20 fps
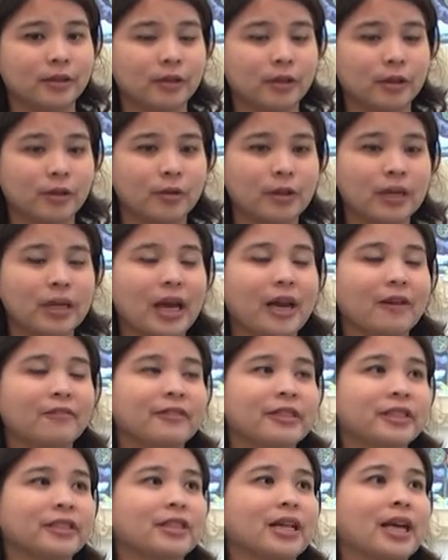So the queen
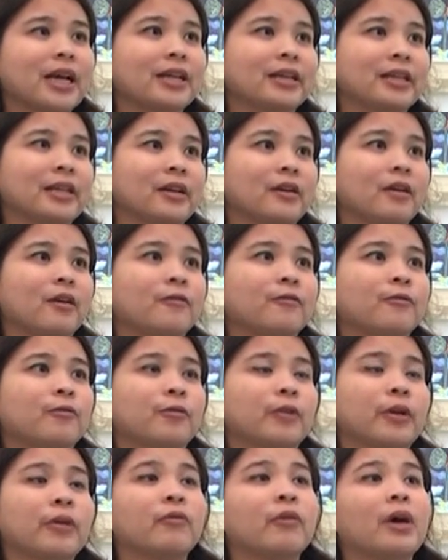have this idea of
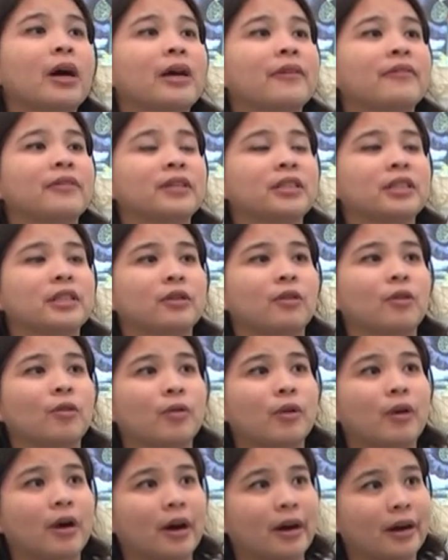reviving the
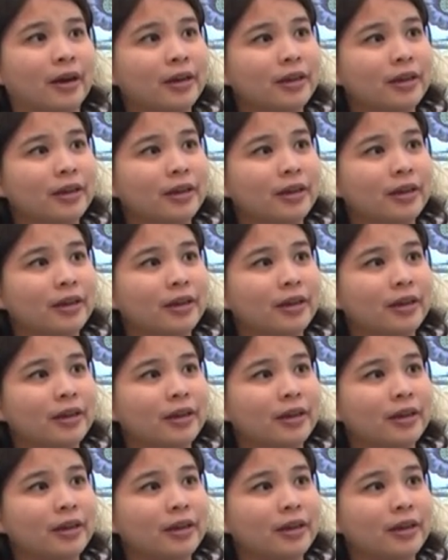old